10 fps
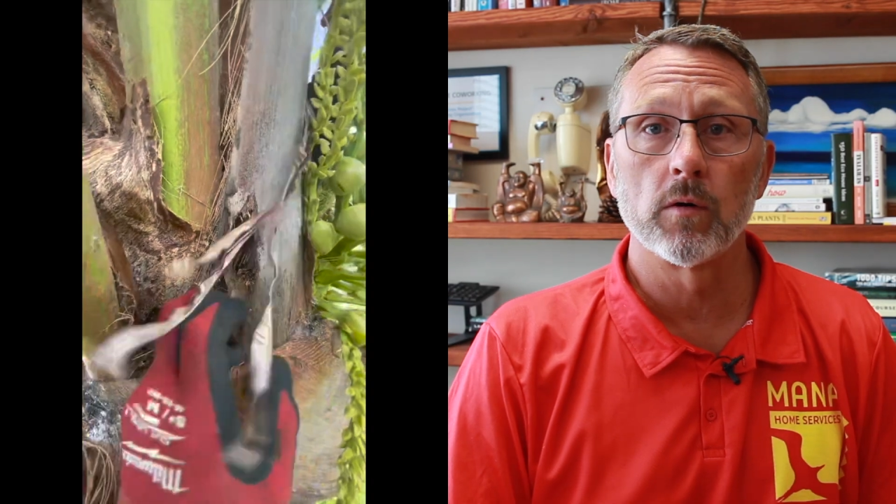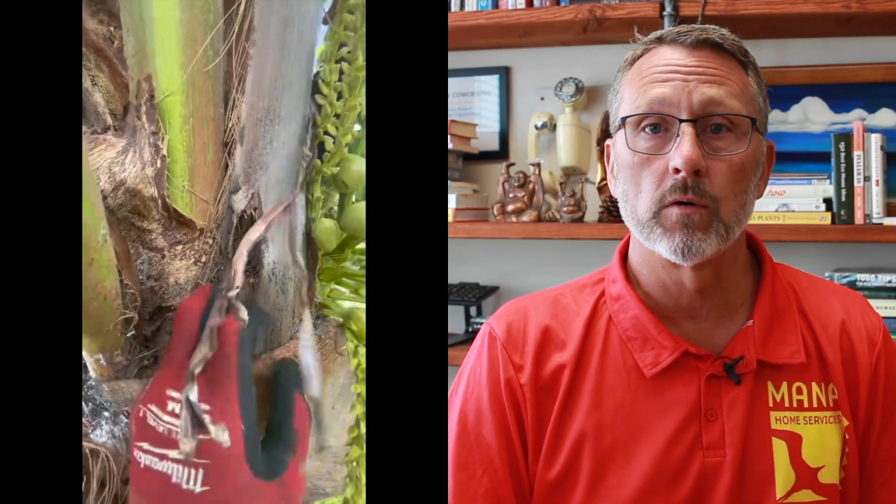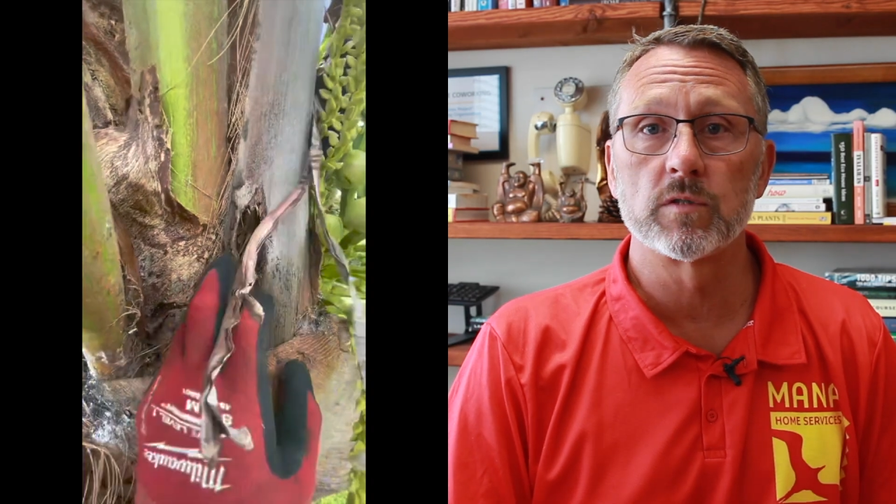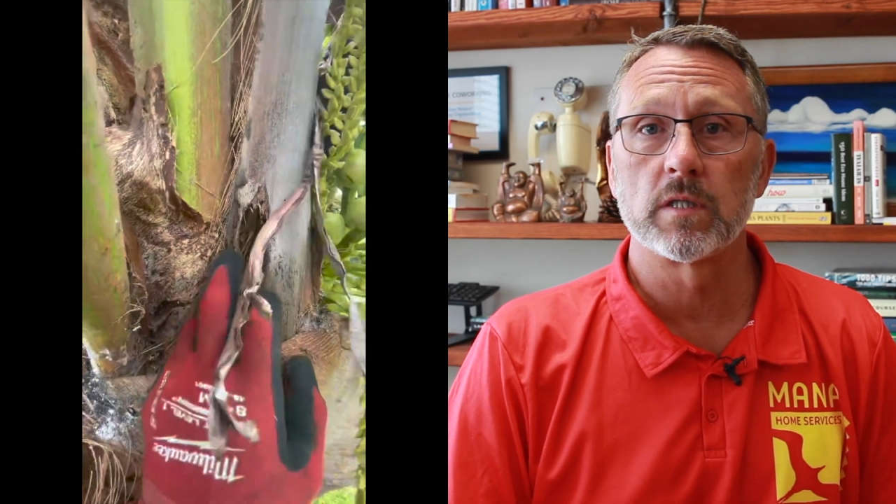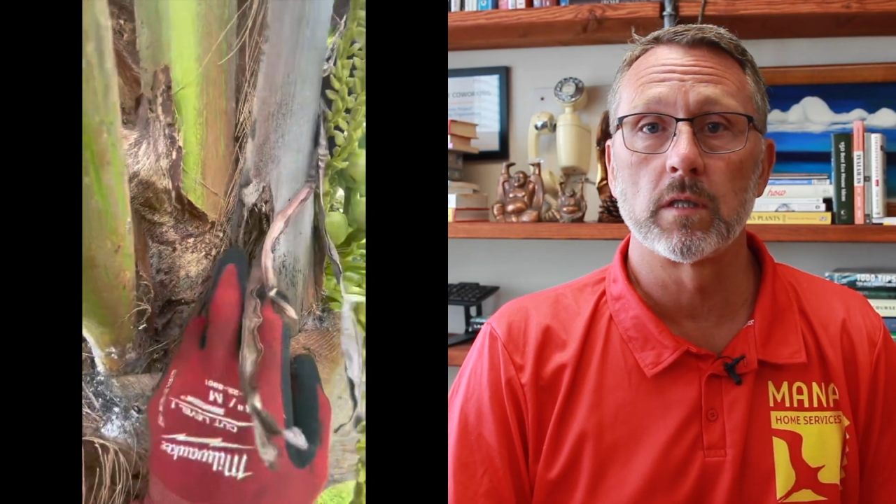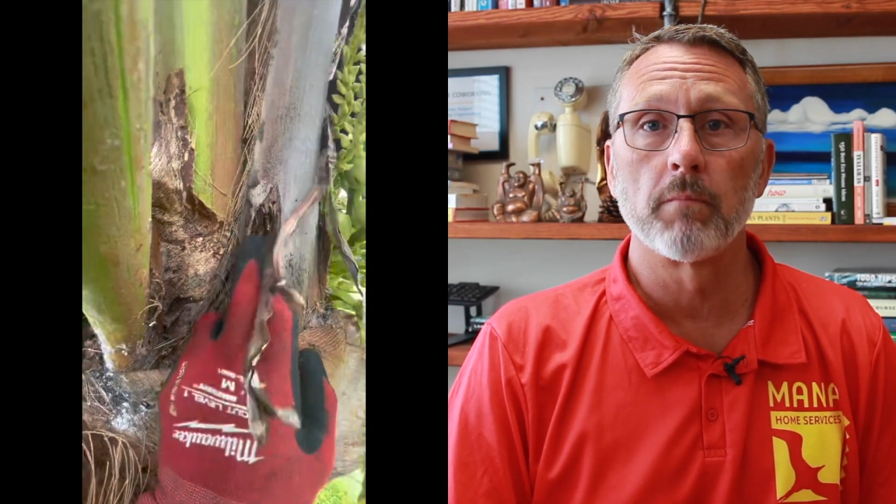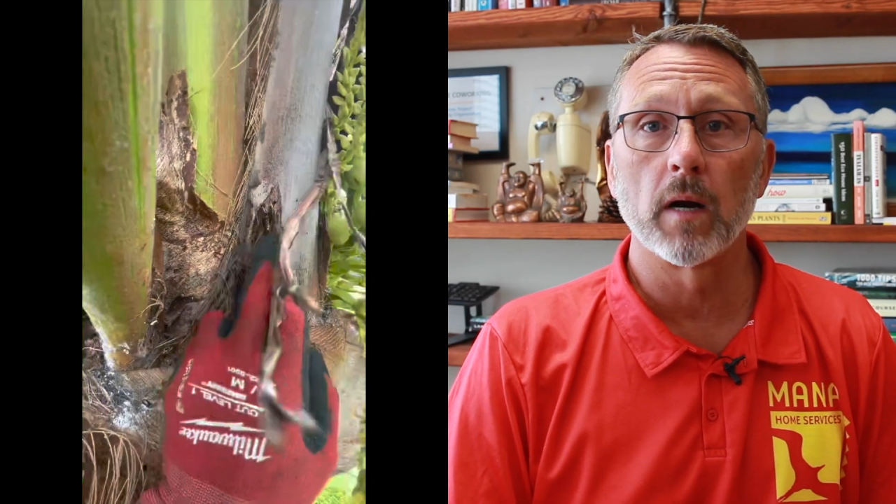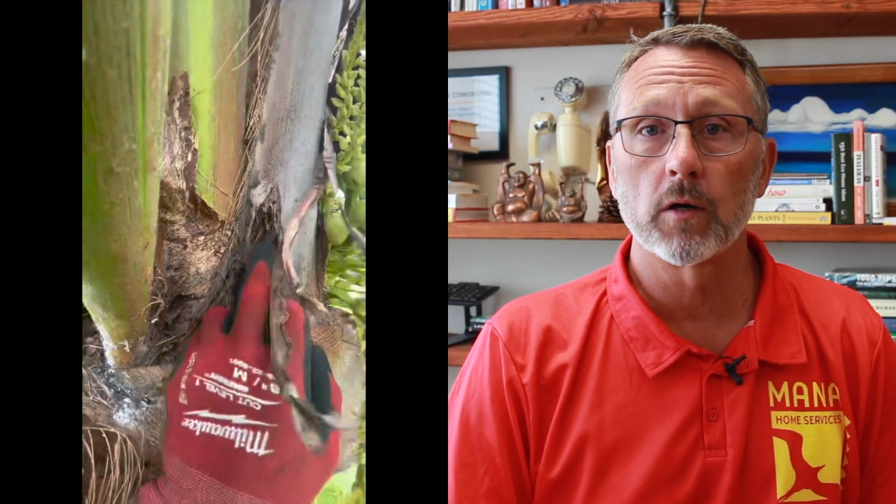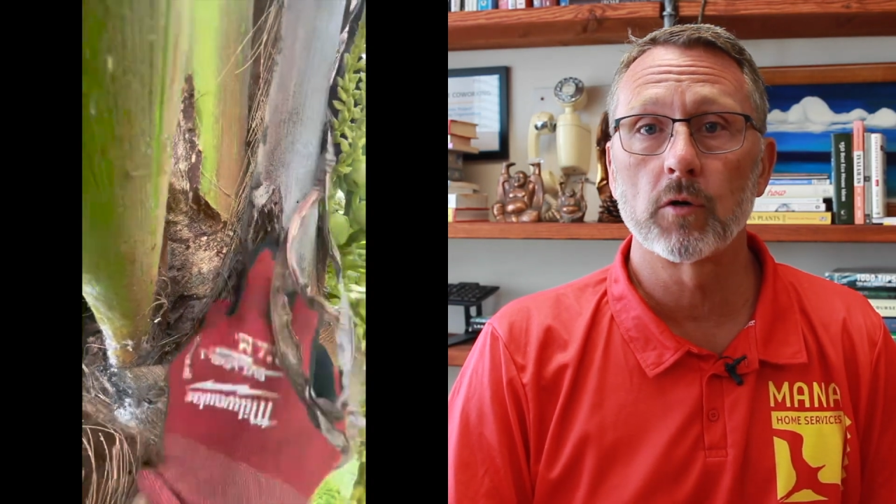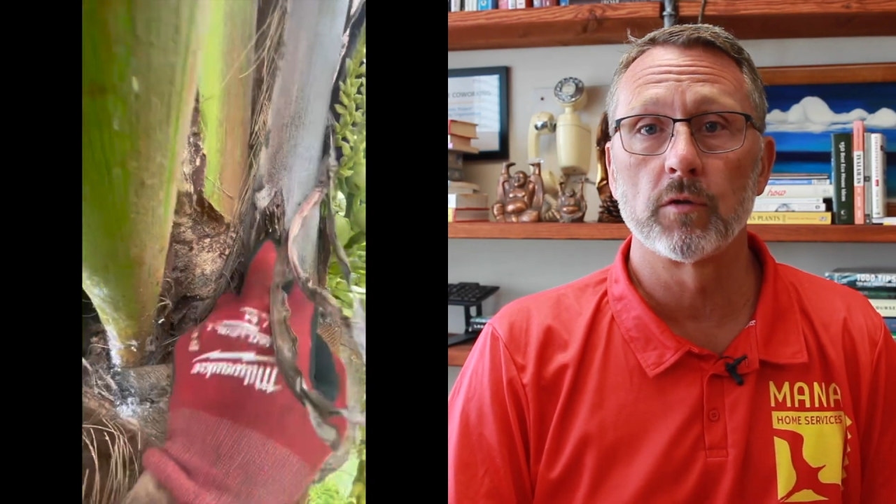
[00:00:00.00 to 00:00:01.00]
holes in the
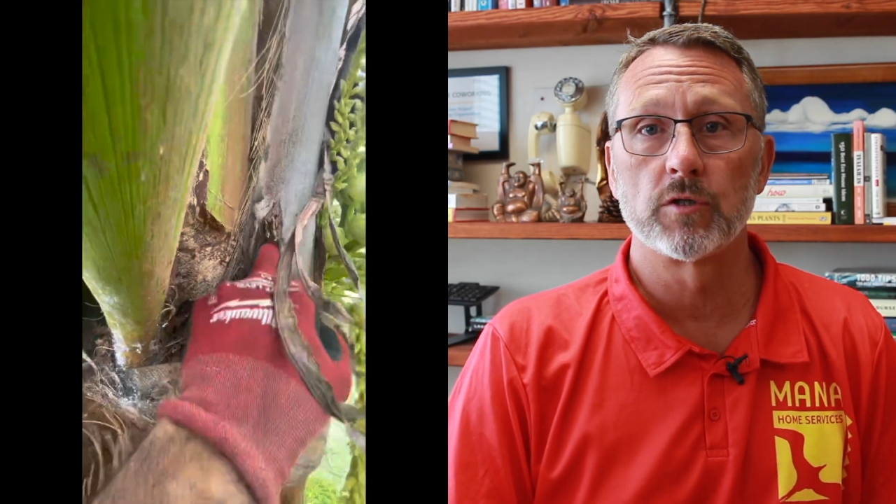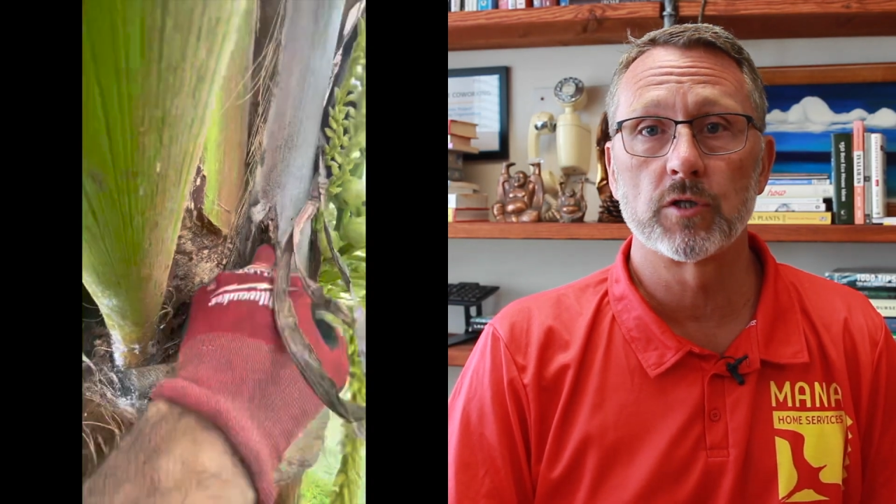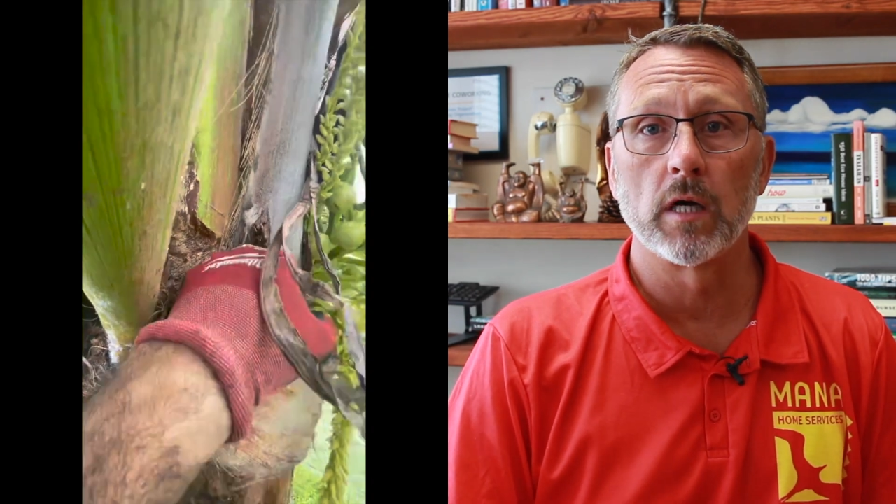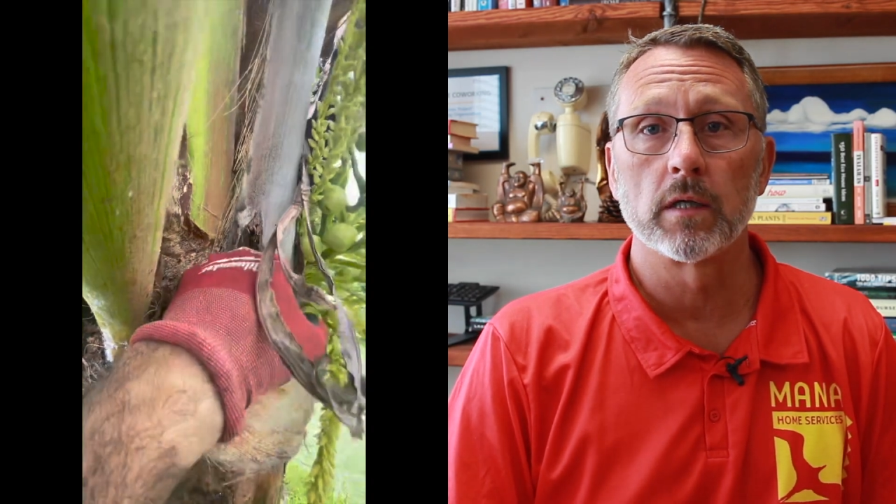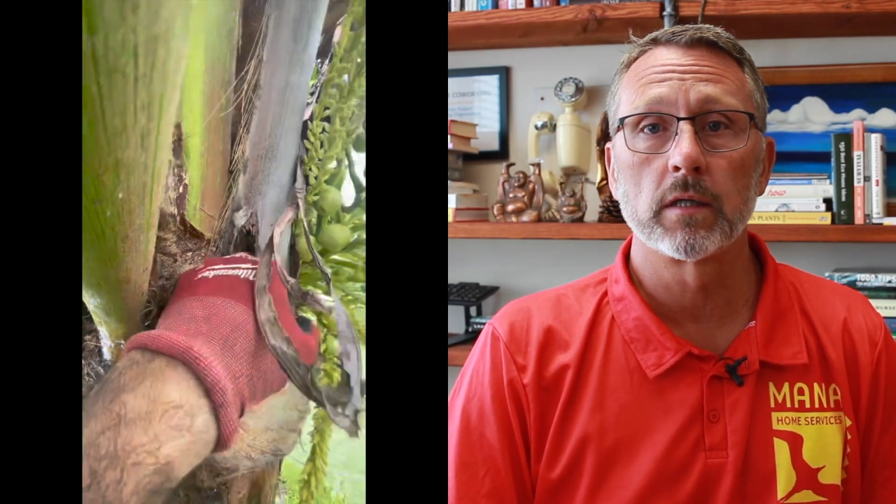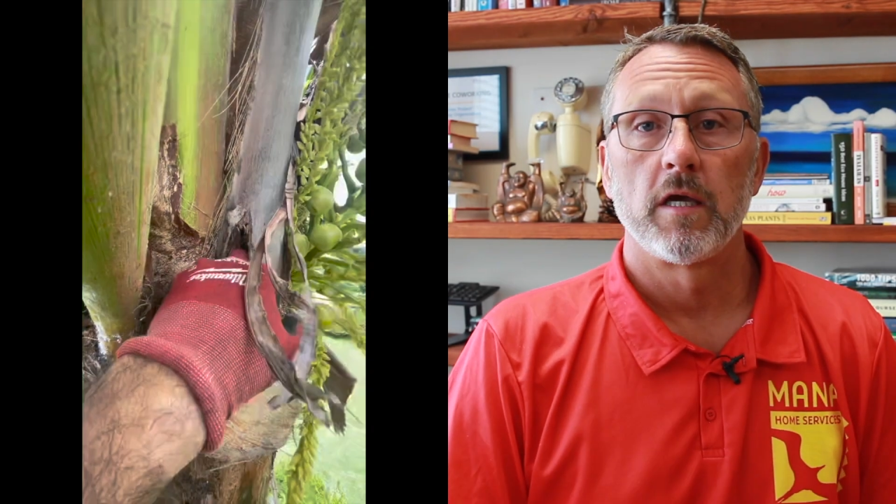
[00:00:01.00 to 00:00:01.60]
bark or the trunk.